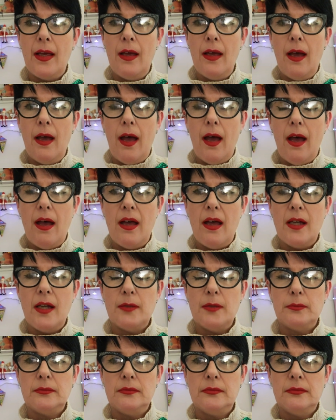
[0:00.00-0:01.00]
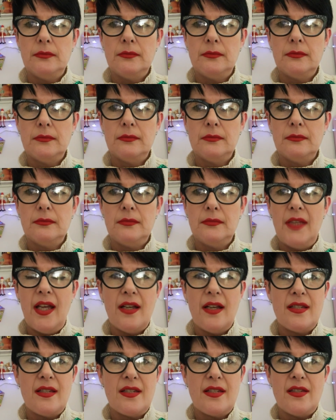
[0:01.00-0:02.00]
Um,
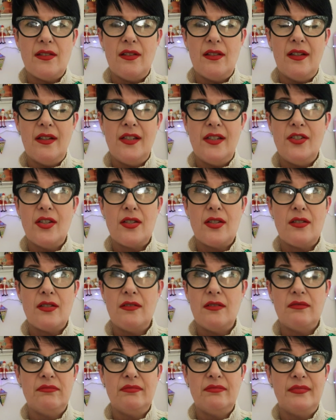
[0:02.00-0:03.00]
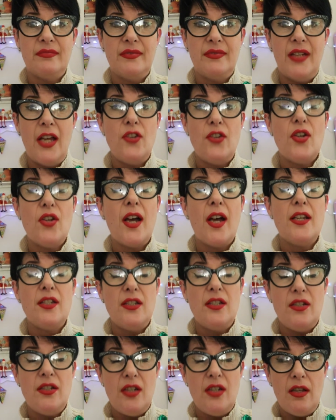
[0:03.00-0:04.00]
yes, I just. I, I
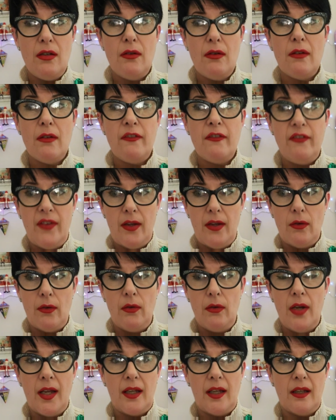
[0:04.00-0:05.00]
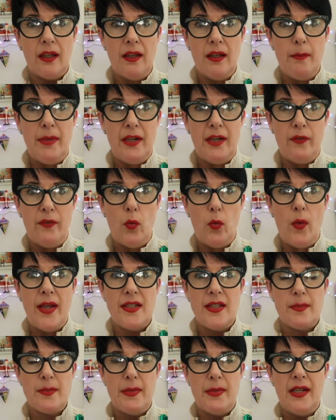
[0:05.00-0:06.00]
do feel like a bit of a
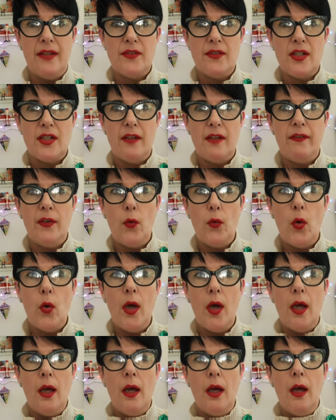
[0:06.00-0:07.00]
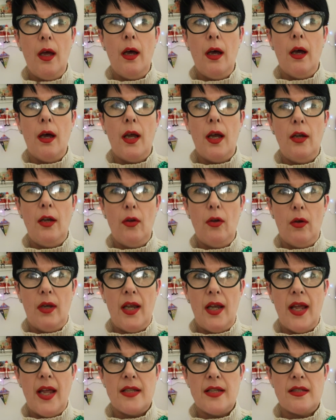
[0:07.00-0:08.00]
weight's been lifted. I feel a lot
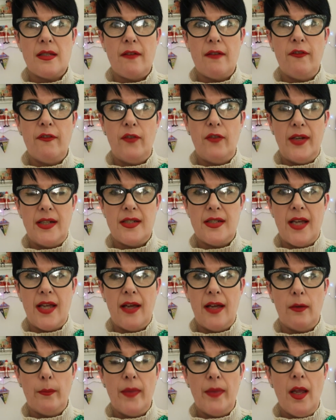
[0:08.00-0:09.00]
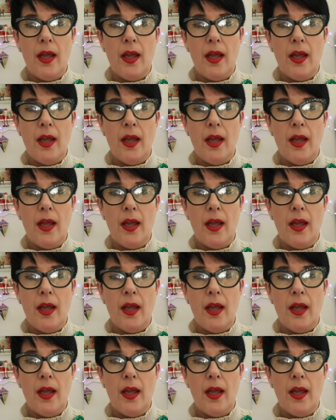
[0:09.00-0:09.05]
less freaked out.